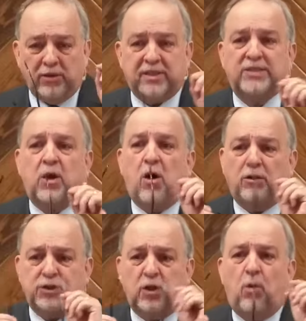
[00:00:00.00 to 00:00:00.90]
that's
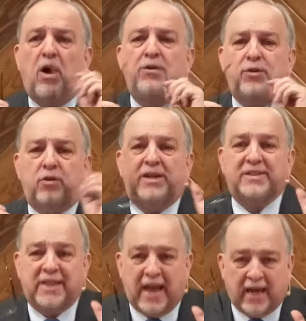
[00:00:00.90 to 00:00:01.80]
also under
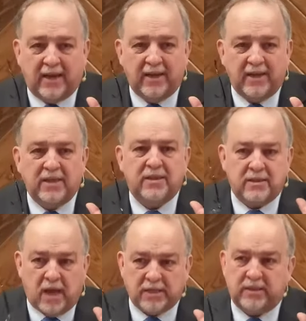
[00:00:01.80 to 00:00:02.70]
attack in the
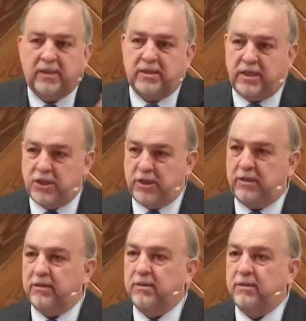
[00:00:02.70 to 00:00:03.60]
Gnostic teaching
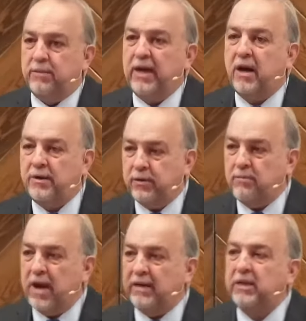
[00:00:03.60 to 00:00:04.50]
by
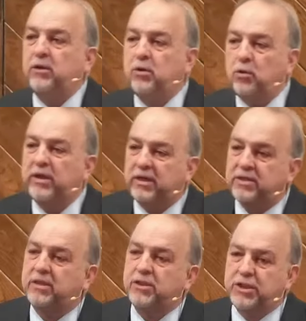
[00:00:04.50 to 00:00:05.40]
undermining who
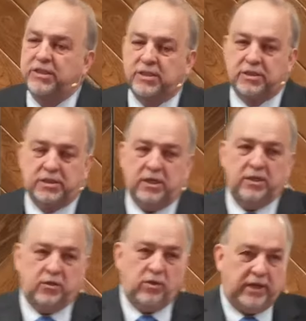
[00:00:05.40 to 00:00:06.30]
is Jesus
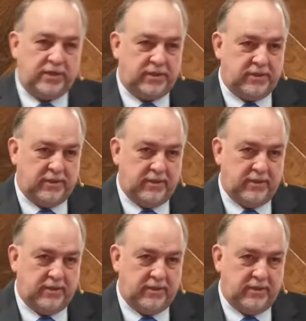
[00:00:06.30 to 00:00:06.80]
Christ.